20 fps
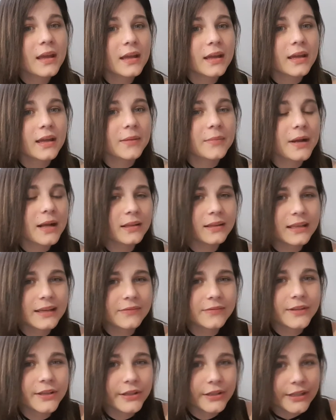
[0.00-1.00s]
Um, I'll
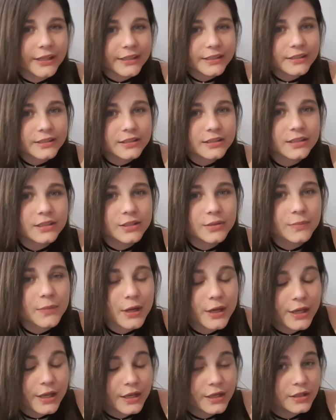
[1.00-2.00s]
leave the links to
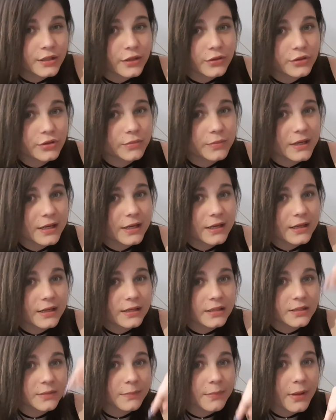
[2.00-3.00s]
my social
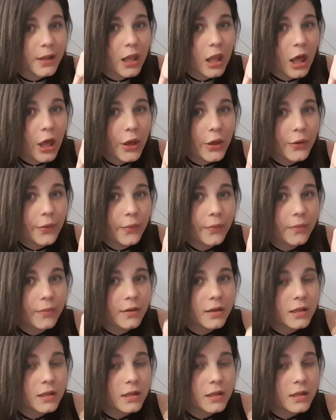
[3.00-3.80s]
medias below,